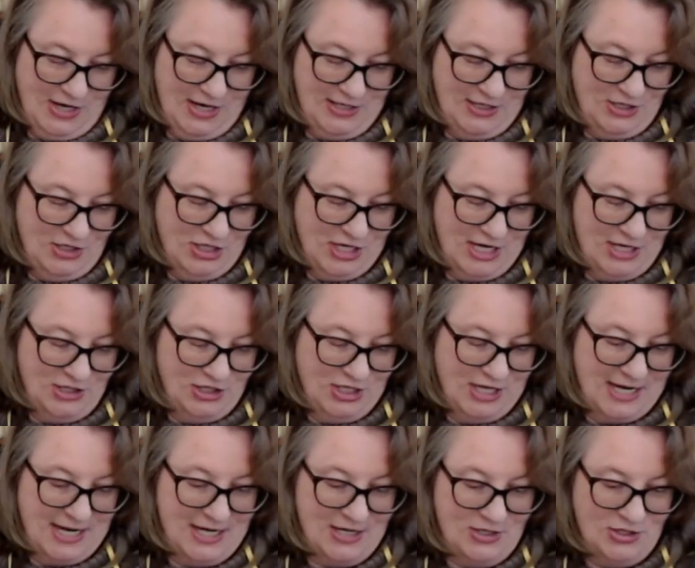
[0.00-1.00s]
to change
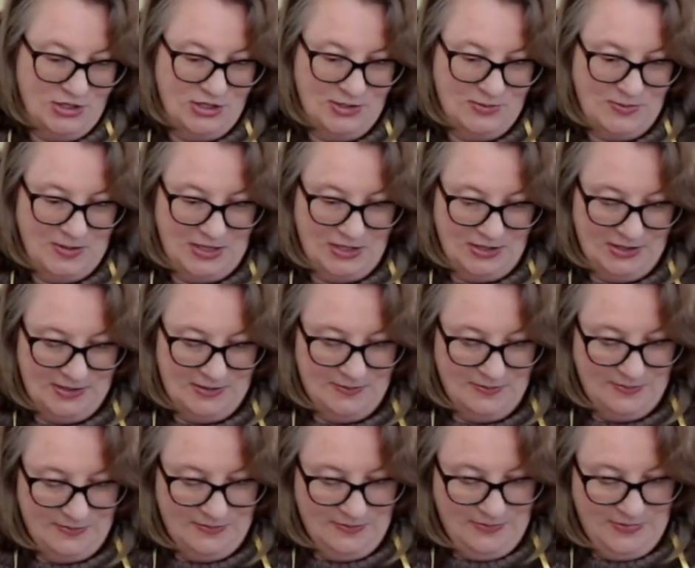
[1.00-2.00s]
gauge just because
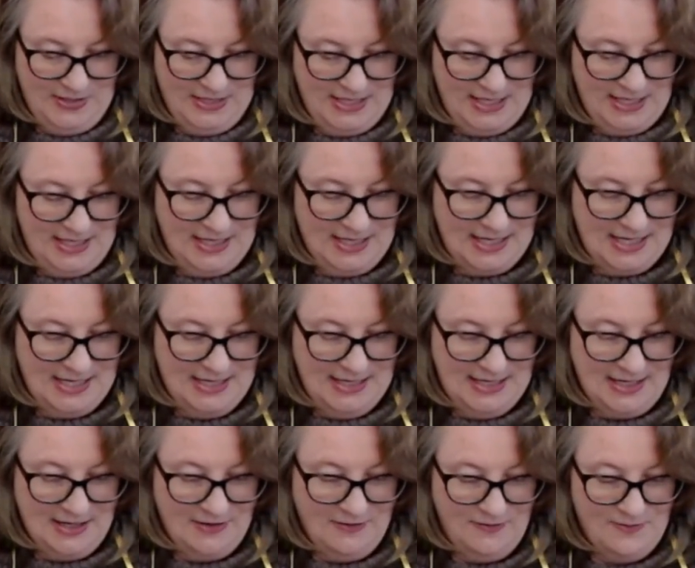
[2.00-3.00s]
the yarn
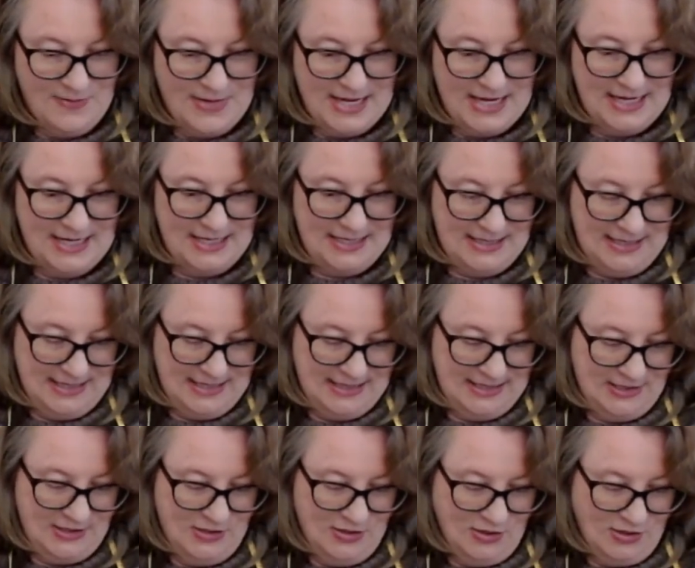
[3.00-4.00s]
that I've made
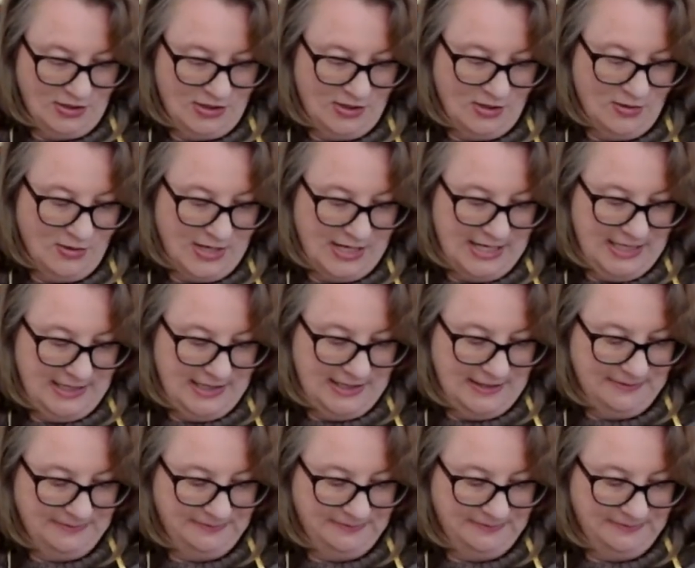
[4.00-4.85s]
is not quite,